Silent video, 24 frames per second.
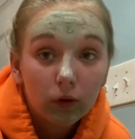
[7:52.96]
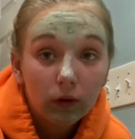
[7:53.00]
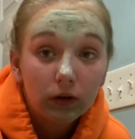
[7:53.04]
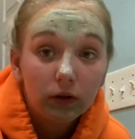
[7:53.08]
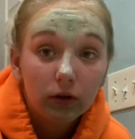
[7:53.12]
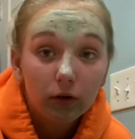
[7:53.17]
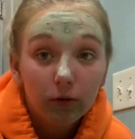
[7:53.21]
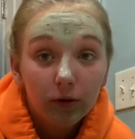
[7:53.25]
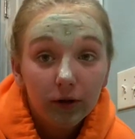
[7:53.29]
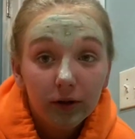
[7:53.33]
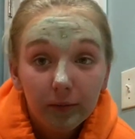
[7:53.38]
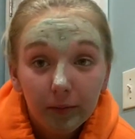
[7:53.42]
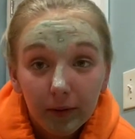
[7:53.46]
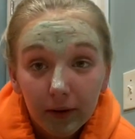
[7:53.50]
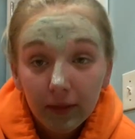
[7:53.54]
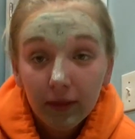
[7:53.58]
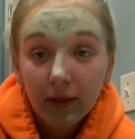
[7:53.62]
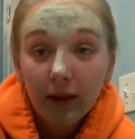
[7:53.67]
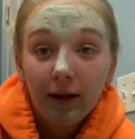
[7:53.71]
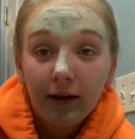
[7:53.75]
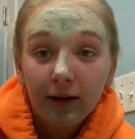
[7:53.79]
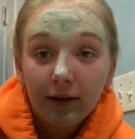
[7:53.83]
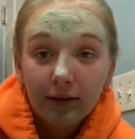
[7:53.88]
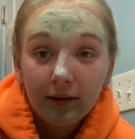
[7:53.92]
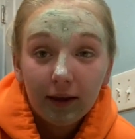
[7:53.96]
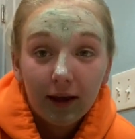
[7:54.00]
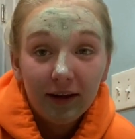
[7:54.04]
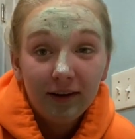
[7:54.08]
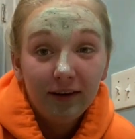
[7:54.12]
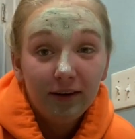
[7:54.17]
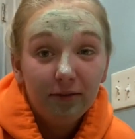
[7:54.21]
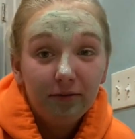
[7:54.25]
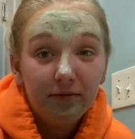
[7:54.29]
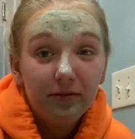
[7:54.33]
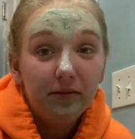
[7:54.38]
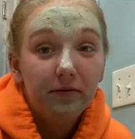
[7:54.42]
So it's been like
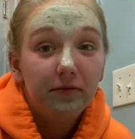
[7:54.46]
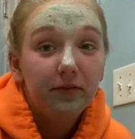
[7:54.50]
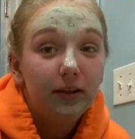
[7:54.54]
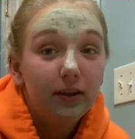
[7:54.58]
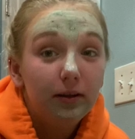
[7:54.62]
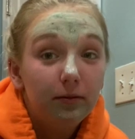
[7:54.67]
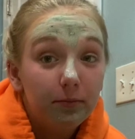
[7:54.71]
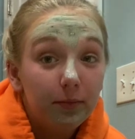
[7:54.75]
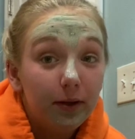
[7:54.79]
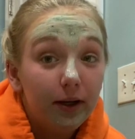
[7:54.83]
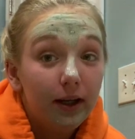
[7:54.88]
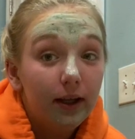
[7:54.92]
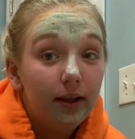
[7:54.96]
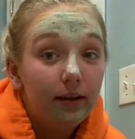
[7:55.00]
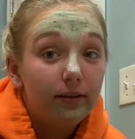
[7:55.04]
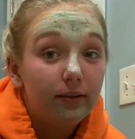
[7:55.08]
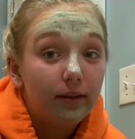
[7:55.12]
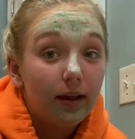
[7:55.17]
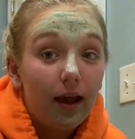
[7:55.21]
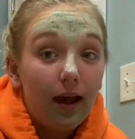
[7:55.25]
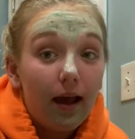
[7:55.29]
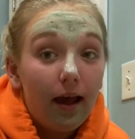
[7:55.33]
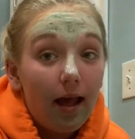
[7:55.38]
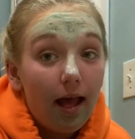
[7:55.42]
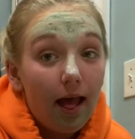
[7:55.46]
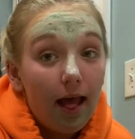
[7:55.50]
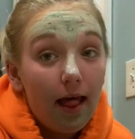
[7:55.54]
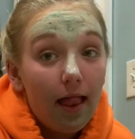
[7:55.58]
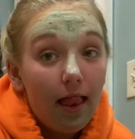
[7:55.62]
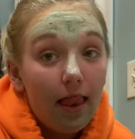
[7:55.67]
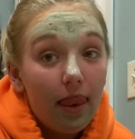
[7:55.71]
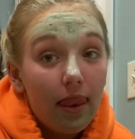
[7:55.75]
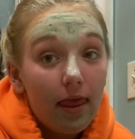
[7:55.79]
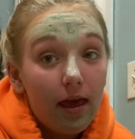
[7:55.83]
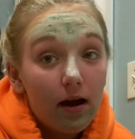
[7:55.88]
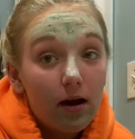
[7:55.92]
10 to 15 minutes
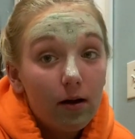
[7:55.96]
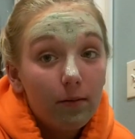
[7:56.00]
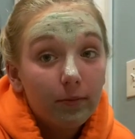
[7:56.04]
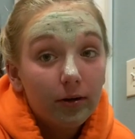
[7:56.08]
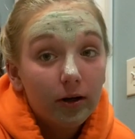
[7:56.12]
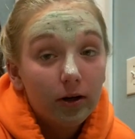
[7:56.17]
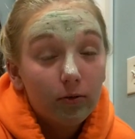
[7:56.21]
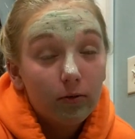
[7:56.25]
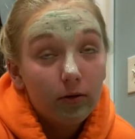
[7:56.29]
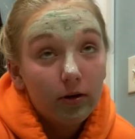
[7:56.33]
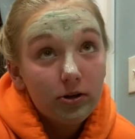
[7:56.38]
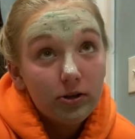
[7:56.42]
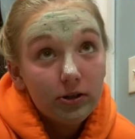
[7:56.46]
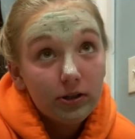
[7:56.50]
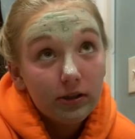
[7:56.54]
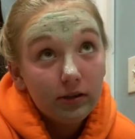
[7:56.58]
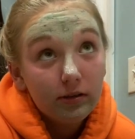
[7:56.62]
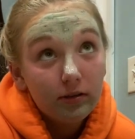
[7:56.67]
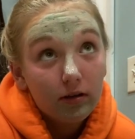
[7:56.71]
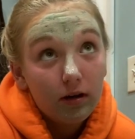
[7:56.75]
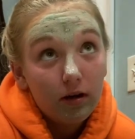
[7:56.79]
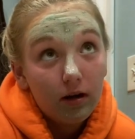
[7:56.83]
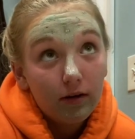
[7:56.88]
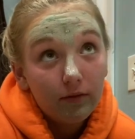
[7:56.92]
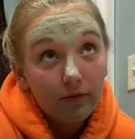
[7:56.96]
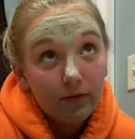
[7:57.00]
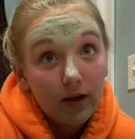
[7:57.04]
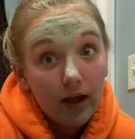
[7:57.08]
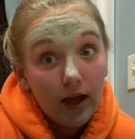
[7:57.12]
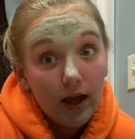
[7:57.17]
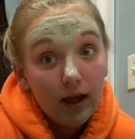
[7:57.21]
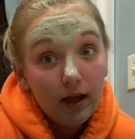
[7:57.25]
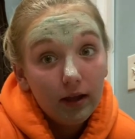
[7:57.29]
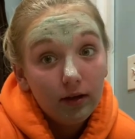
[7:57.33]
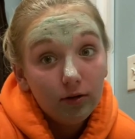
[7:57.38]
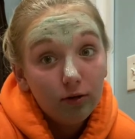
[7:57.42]
and now I'm gonna wash this off
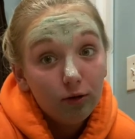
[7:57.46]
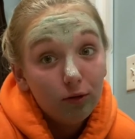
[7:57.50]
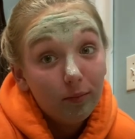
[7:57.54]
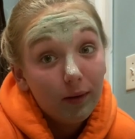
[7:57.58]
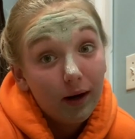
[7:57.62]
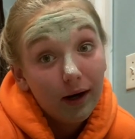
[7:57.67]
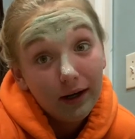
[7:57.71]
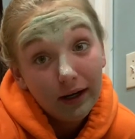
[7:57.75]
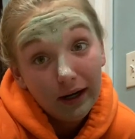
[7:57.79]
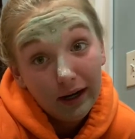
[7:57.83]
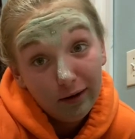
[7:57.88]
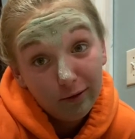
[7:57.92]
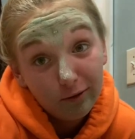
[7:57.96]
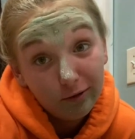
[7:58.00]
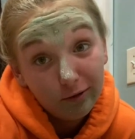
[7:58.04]
and do my night